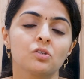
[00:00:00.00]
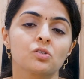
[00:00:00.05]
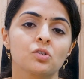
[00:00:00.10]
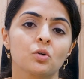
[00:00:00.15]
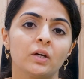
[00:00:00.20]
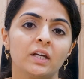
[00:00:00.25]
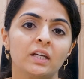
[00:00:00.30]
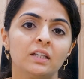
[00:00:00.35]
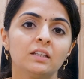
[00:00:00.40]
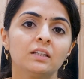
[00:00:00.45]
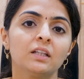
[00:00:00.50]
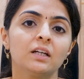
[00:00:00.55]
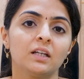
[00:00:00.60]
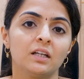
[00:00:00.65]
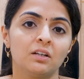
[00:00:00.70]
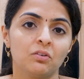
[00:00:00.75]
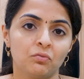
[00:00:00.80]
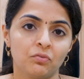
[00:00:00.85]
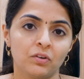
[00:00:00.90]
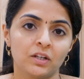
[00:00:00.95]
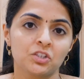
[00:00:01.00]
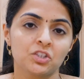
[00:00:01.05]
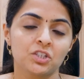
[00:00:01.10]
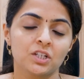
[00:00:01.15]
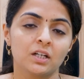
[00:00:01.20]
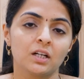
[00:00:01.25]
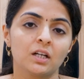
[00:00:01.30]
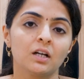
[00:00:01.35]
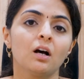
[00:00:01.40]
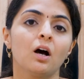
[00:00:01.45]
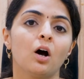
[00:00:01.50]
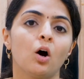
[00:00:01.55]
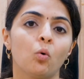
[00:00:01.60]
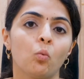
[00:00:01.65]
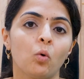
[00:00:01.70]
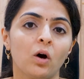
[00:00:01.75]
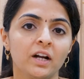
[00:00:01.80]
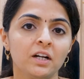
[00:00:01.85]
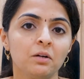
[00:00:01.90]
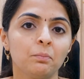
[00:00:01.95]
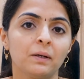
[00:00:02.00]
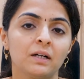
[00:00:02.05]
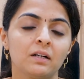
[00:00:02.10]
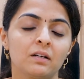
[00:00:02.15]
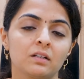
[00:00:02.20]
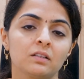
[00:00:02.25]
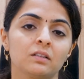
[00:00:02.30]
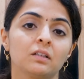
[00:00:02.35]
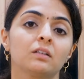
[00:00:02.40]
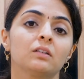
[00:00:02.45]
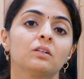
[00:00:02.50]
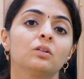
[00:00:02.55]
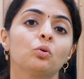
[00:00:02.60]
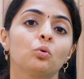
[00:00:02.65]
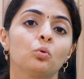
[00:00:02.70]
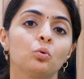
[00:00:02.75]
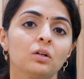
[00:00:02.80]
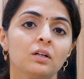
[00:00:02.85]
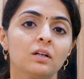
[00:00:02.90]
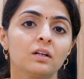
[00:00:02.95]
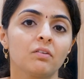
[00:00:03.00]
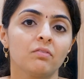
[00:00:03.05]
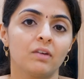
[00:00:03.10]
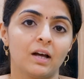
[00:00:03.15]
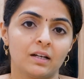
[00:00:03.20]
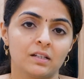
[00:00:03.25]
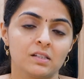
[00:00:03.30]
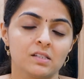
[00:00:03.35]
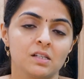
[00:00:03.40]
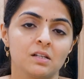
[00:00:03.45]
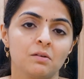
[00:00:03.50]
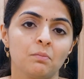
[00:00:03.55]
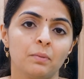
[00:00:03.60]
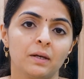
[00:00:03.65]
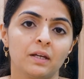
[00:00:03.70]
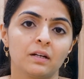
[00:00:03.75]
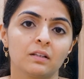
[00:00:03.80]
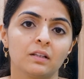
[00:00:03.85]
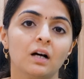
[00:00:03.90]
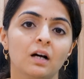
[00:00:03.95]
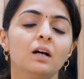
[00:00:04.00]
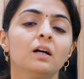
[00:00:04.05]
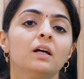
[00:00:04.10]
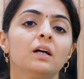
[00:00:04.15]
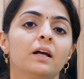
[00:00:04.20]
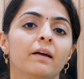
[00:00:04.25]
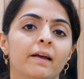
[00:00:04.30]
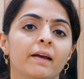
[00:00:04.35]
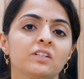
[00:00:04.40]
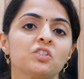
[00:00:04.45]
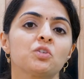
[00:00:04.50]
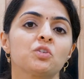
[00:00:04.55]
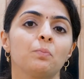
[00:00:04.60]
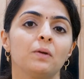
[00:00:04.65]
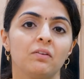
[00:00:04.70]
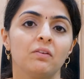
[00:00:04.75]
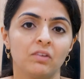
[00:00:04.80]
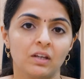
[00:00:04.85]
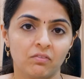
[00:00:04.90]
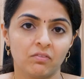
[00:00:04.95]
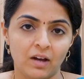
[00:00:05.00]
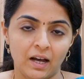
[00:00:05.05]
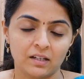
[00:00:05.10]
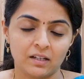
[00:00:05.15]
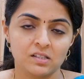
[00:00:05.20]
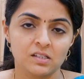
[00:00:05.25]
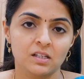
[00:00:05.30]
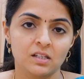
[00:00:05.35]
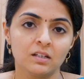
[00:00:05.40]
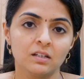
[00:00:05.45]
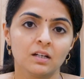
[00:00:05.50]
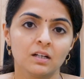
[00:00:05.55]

So in the infection avoid pandradhukku kudukra vaccine peru da HPV vaccine,